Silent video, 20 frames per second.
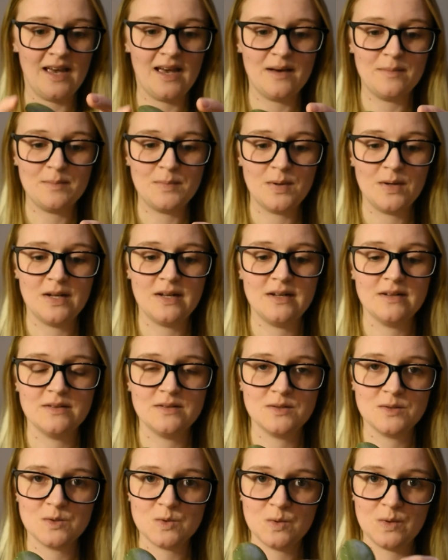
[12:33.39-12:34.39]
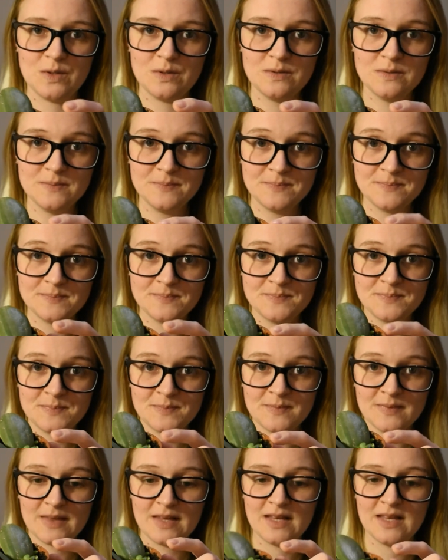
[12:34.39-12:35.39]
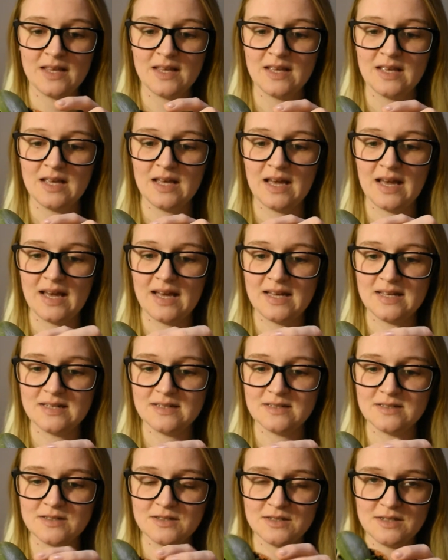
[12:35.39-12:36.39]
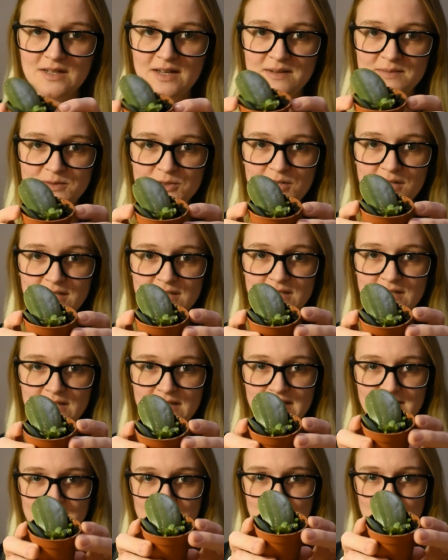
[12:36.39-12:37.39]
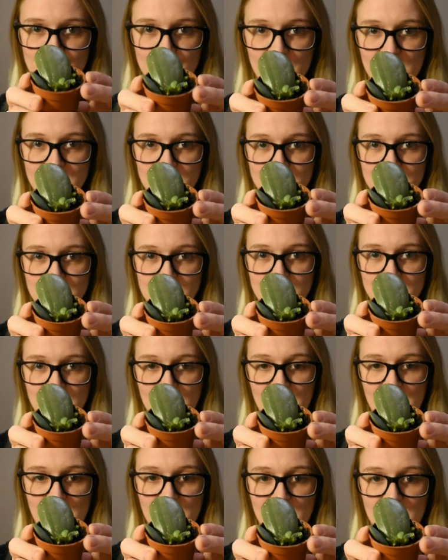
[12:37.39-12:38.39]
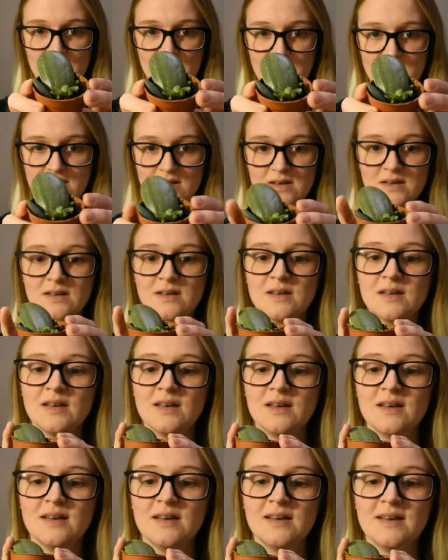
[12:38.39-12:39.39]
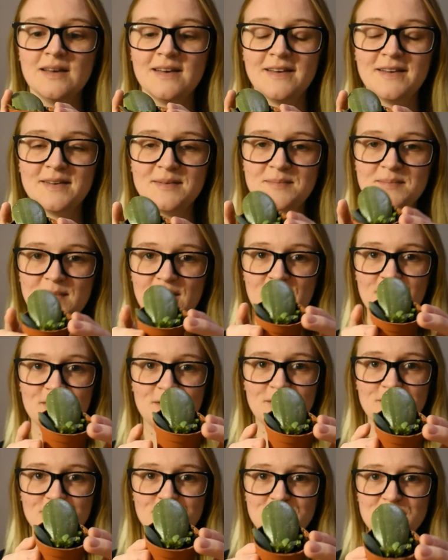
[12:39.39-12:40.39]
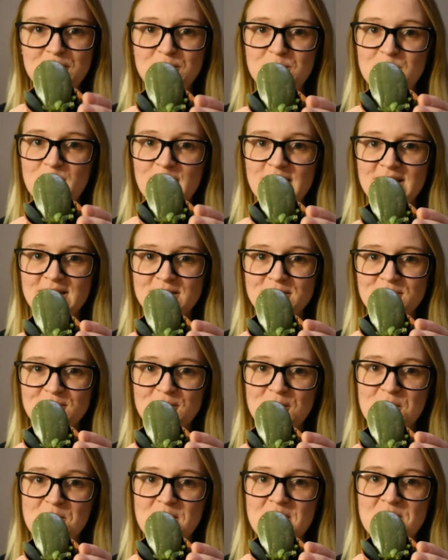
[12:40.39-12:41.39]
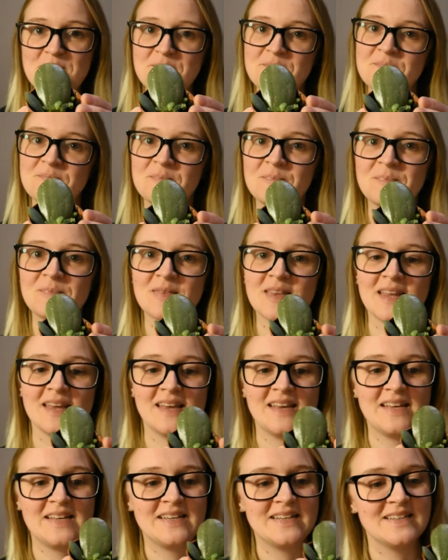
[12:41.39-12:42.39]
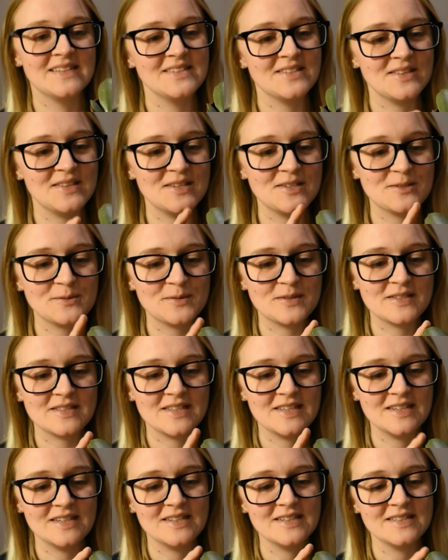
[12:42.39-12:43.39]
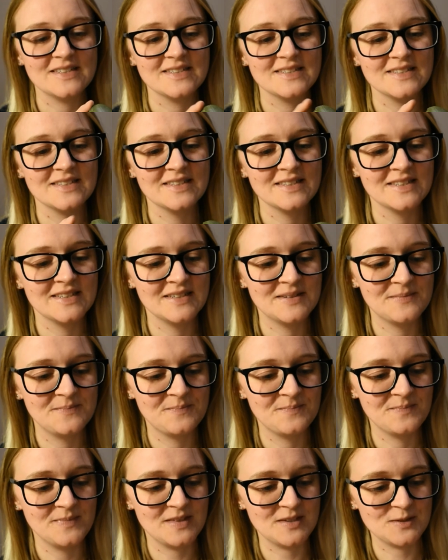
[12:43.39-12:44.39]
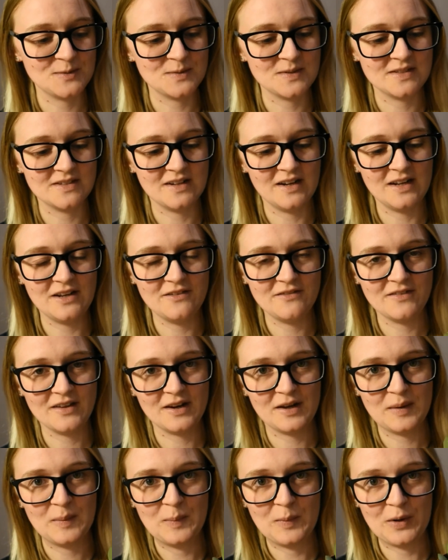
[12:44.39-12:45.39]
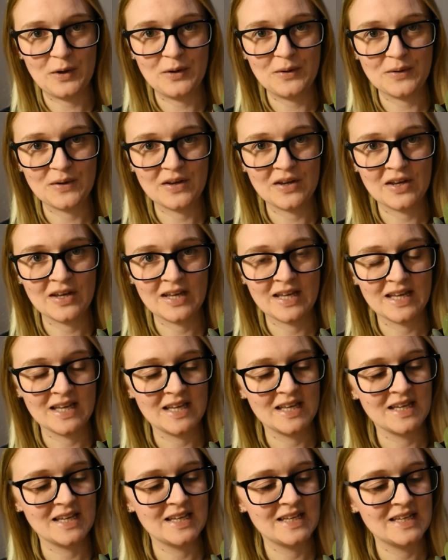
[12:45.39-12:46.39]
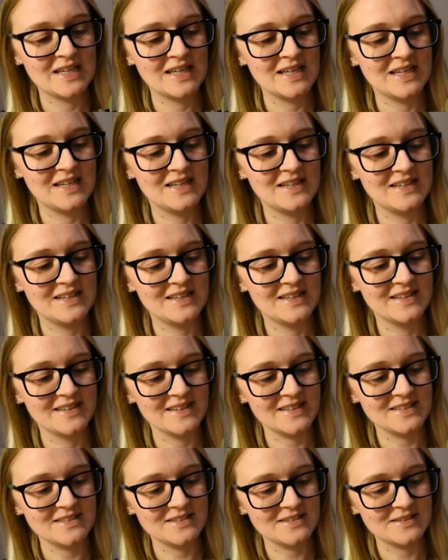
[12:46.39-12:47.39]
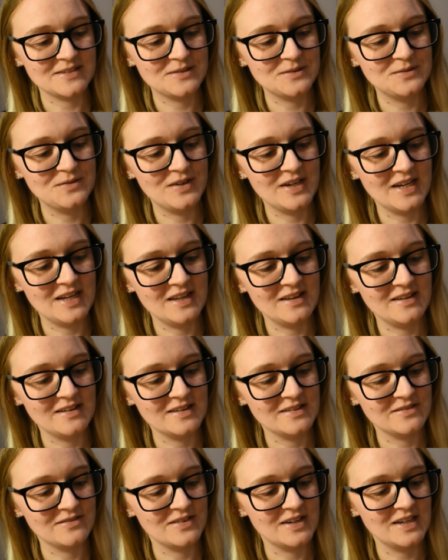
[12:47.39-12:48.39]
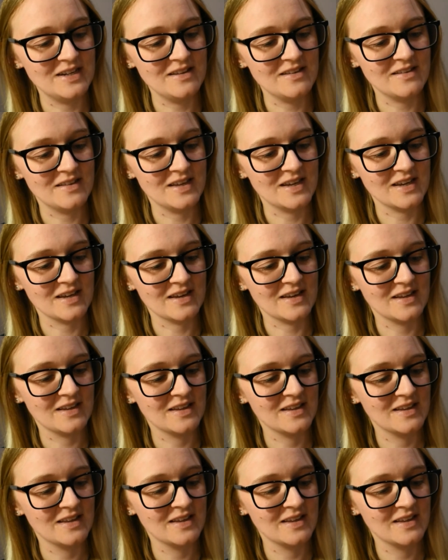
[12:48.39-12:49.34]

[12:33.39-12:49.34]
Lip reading: and put it in the soil, and I'm trying to now sprout an offshoot plant from him. So this was the leaf that I broke. It's still really, really thick,